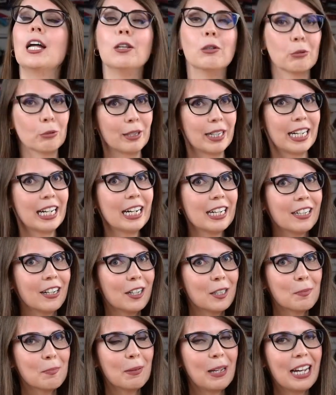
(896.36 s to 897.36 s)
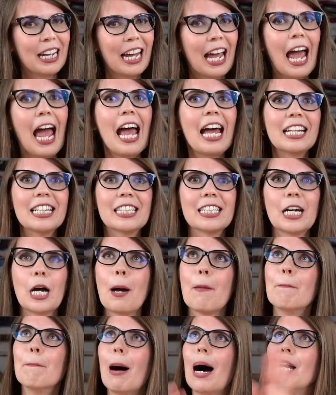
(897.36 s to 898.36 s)
Lorica Cosplay, and
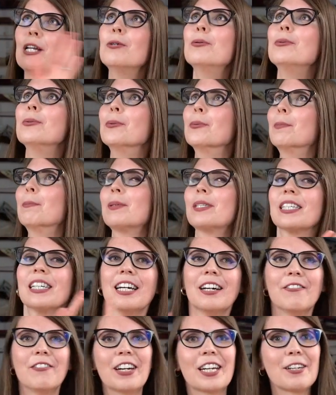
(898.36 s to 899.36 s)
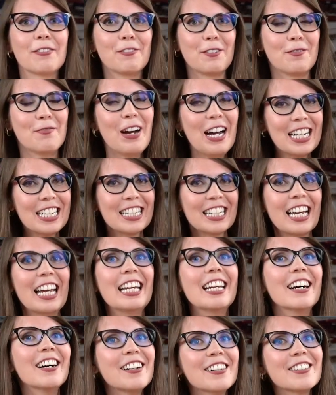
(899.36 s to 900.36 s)
Maloops. Thank you very much.
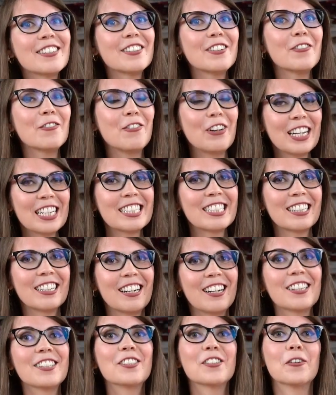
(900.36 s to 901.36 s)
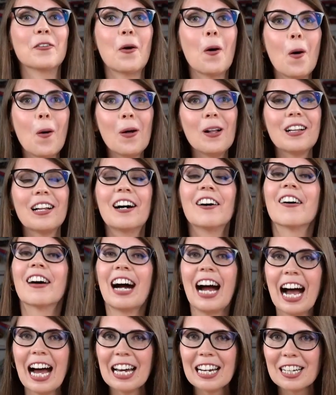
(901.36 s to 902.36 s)
And also thanks a lot to all our
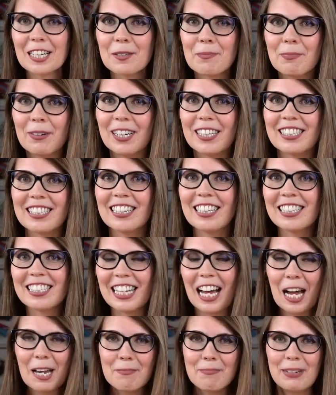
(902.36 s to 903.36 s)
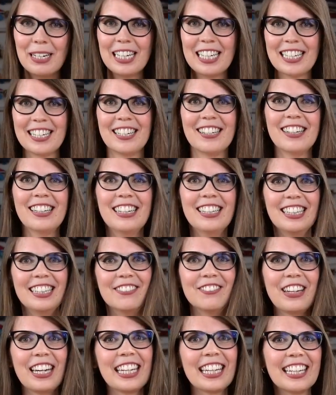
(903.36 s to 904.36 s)
other sponsors on Patreon.
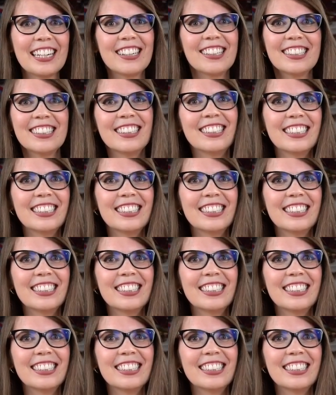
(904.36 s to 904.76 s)
Thank you.